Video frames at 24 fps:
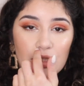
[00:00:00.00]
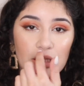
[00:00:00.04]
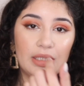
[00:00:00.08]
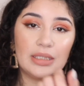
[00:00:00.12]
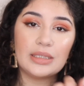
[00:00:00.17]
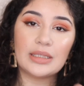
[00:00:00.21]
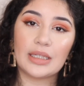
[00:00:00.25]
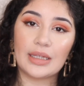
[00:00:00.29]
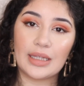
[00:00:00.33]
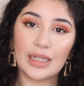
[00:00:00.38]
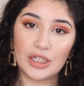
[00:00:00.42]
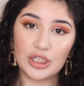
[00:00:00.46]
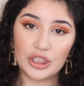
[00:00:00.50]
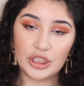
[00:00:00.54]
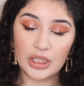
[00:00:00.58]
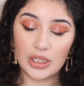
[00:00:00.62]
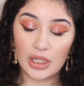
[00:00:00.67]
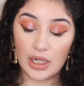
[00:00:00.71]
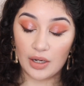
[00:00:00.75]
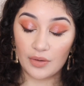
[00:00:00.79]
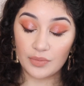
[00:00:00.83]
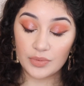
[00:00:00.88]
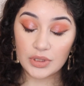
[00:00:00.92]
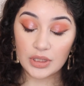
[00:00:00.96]
She said that she
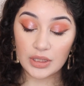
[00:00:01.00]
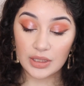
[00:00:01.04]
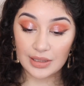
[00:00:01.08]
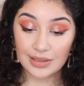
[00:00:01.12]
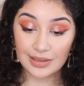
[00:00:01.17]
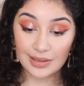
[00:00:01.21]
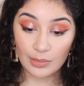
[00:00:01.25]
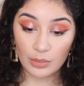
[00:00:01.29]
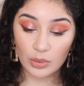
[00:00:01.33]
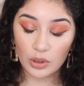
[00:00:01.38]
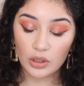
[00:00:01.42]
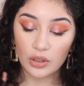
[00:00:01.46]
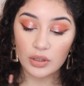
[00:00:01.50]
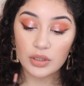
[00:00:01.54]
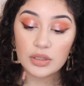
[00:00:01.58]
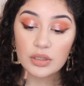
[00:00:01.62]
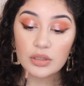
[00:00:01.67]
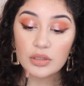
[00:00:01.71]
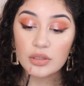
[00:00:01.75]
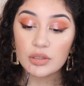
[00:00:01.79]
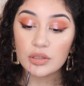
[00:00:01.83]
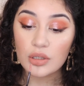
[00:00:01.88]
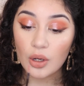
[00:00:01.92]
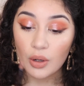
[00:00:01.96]
loved this lip gloss,
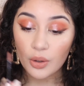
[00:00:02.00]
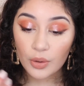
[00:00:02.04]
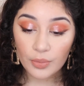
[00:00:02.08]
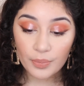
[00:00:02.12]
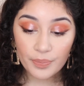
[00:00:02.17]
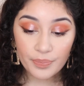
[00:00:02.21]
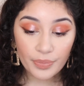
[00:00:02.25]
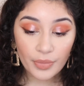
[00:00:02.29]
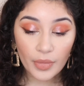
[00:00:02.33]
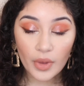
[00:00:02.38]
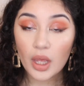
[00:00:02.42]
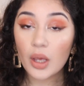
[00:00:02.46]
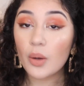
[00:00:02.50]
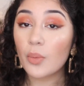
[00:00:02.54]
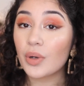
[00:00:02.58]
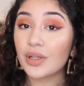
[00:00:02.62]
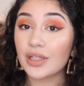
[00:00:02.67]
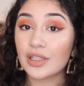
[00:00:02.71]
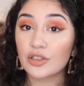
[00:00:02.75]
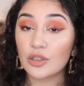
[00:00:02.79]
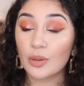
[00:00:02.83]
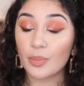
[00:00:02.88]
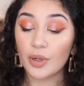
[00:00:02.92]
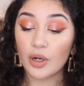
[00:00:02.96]
so we're
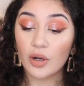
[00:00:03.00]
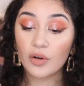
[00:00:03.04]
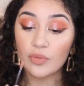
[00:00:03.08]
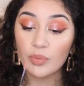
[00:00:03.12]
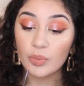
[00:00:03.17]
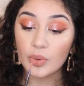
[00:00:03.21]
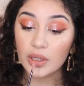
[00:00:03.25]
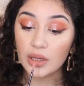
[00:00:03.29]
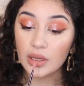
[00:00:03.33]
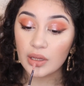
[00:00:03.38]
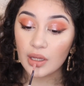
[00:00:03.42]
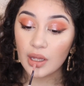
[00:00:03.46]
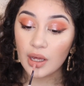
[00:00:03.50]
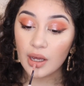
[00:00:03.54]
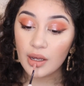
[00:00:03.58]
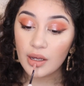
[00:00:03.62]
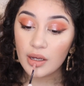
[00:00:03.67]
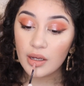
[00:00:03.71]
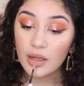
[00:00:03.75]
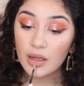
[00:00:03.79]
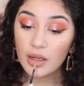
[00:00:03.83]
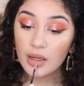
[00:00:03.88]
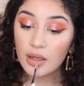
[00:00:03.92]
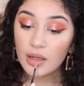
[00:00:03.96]
going to top it off with that,
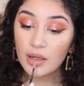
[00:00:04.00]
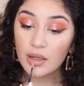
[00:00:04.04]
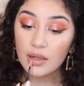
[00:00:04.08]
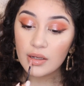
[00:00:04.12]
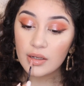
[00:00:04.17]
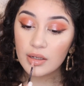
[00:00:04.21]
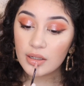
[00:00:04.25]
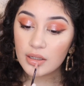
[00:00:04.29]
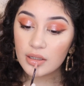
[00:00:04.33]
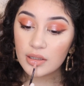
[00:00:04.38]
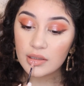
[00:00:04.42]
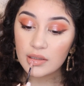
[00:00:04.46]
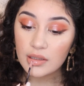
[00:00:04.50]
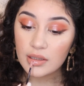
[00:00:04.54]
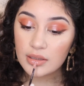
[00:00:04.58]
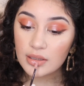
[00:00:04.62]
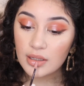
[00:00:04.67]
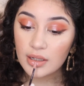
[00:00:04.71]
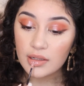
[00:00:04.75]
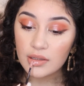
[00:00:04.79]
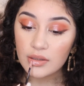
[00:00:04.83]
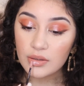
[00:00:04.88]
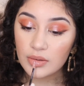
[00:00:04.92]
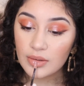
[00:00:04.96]
just because
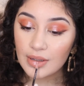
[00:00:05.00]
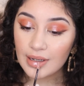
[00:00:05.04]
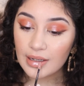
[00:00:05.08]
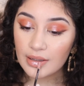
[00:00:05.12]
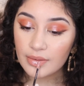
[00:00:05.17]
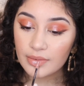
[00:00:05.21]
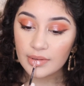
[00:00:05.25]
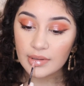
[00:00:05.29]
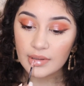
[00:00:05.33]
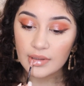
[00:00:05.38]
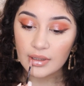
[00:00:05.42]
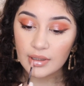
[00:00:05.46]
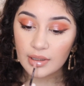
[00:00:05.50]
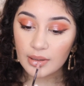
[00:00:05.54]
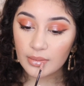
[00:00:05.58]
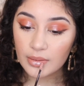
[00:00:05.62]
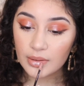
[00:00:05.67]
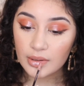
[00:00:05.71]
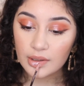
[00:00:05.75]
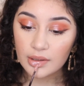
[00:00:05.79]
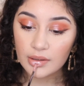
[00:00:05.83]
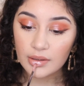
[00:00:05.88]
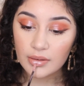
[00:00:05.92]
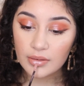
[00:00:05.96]
I do have it and I
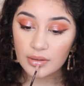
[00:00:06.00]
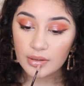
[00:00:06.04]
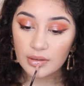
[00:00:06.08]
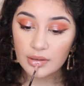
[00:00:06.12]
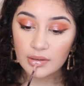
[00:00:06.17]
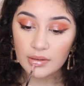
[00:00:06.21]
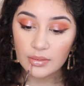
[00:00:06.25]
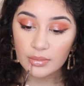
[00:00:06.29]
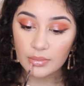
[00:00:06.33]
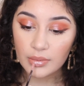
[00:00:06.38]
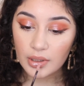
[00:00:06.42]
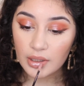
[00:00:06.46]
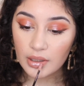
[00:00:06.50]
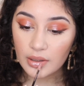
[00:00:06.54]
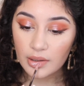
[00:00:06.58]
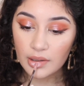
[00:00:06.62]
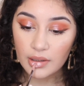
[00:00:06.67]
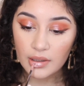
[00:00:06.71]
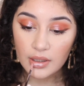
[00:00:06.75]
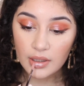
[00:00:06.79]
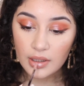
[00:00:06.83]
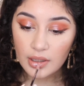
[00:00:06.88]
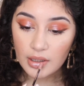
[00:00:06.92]
want to use it as well.